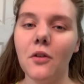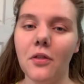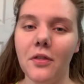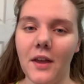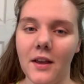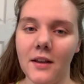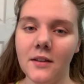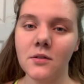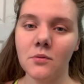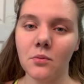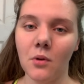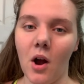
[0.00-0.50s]

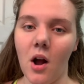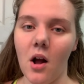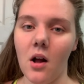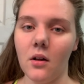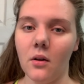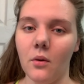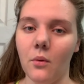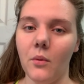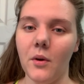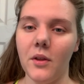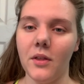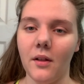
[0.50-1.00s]
things
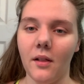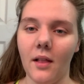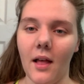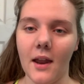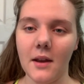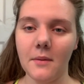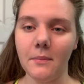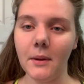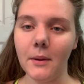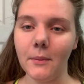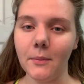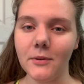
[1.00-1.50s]
wrong with a lot
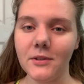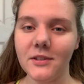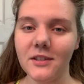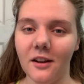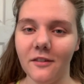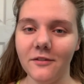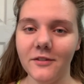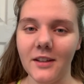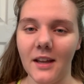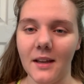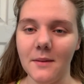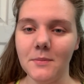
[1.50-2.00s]
of people's
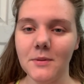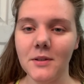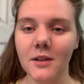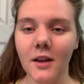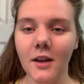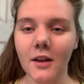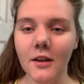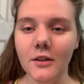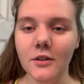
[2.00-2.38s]
self-tapes.